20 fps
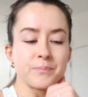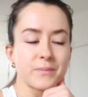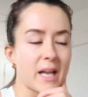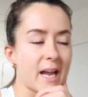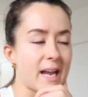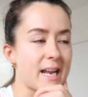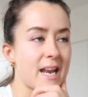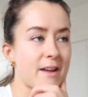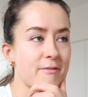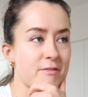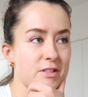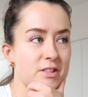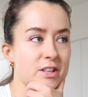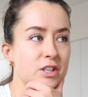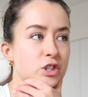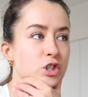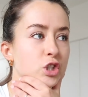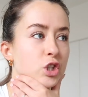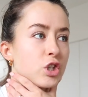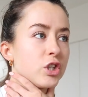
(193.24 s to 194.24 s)
getting
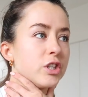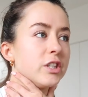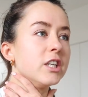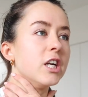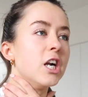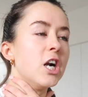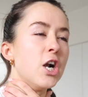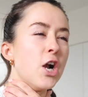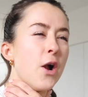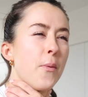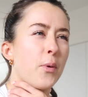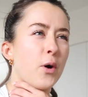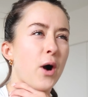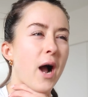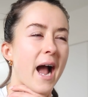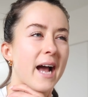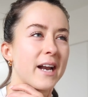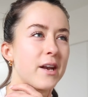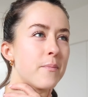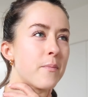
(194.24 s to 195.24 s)
everything done. But
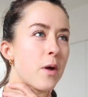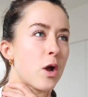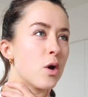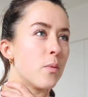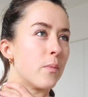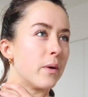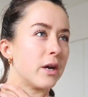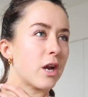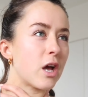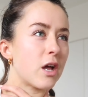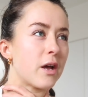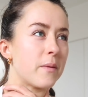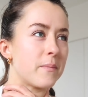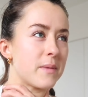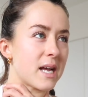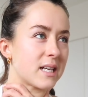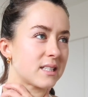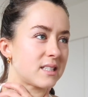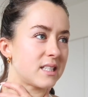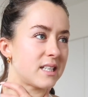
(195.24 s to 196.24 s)
I had a moment um,
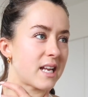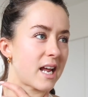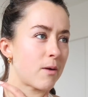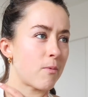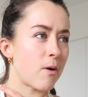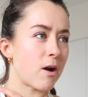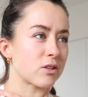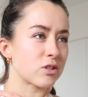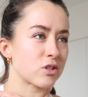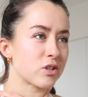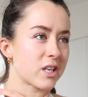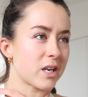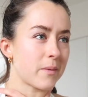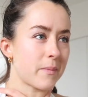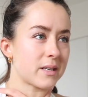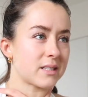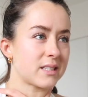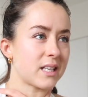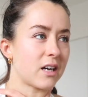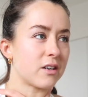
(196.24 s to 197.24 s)
yesterday where I was looking at
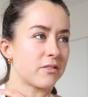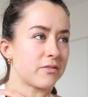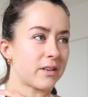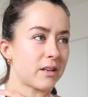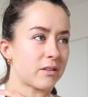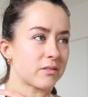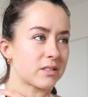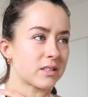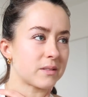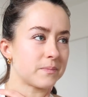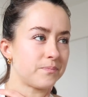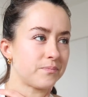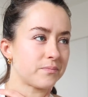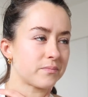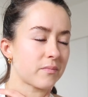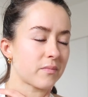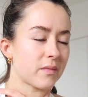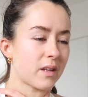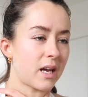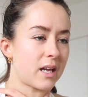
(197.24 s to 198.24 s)
myself and I was
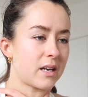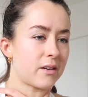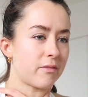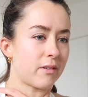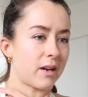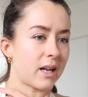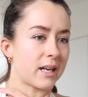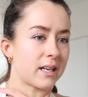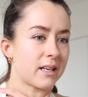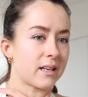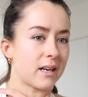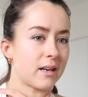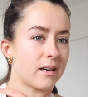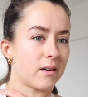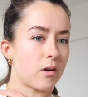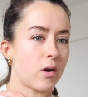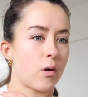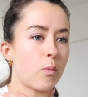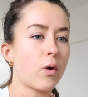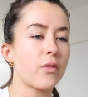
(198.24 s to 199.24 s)
kind of like,
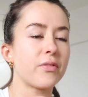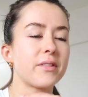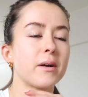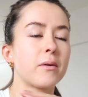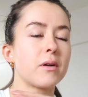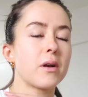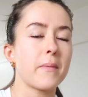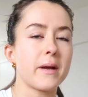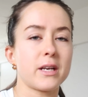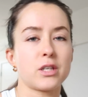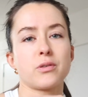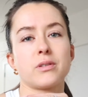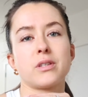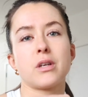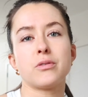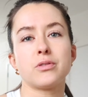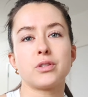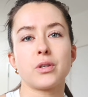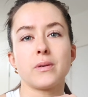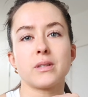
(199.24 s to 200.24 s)
one thing I want to make sure I
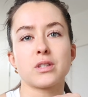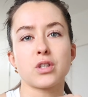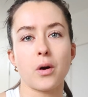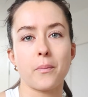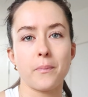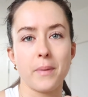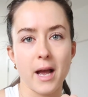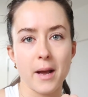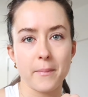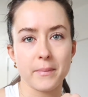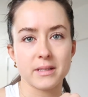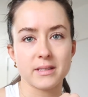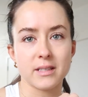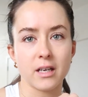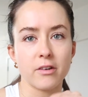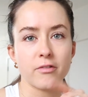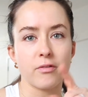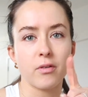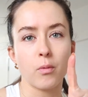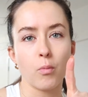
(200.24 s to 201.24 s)
don't do is compare
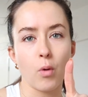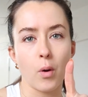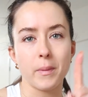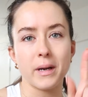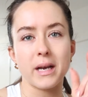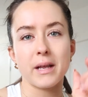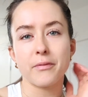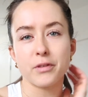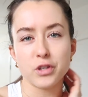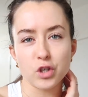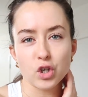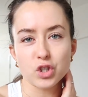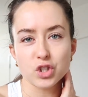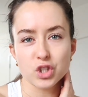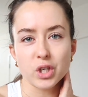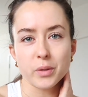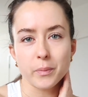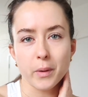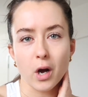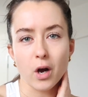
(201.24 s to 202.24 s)
myself. One minute the dog's
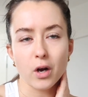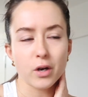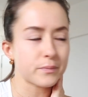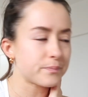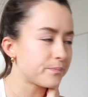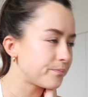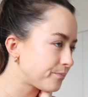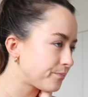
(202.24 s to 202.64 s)
gonna bark.